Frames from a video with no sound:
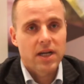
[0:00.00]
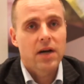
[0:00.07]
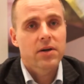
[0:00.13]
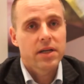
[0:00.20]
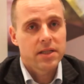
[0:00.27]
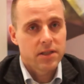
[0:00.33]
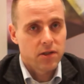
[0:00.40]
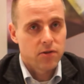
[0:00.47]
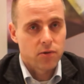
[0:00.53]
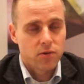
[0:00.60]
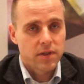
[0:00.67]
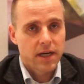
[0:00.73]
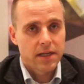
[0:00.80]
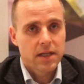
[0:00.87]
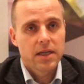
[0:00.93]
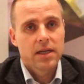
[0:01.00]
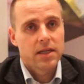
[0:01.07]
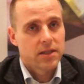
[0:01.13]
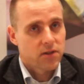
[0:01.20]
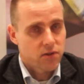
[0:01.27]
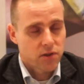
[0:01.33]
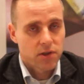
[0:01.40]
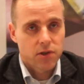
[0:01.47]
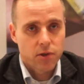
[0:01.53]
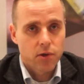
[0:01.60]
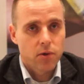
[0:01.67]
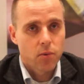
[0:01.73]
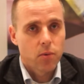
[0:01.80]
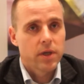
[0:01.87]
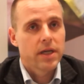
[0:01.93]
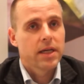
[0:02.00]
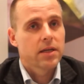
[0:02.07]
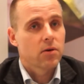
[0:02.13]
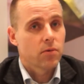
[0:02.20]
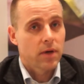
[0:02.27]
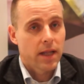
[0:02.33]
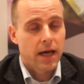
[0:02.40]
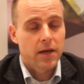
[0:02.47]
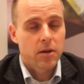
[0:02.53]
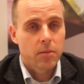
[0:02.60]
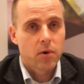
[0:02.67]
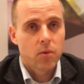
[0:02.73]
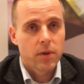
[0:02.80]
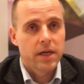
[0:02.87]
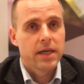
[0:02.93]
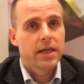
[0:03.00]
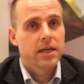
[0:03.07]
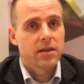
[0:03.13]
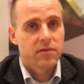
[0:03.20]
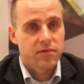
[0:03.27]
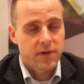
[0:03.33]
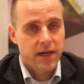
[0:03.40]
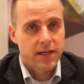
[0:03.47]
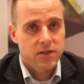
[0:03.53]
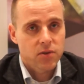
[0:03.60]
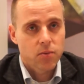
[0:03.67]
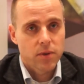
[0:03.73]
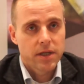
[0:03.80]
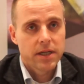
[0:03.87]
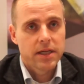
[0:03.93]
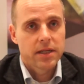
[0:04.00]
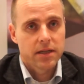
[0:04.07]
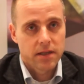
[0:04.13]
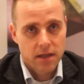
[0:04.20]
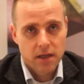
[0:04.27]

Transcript: How can you do that in a secure way, in a reliable way, in a fast way, in a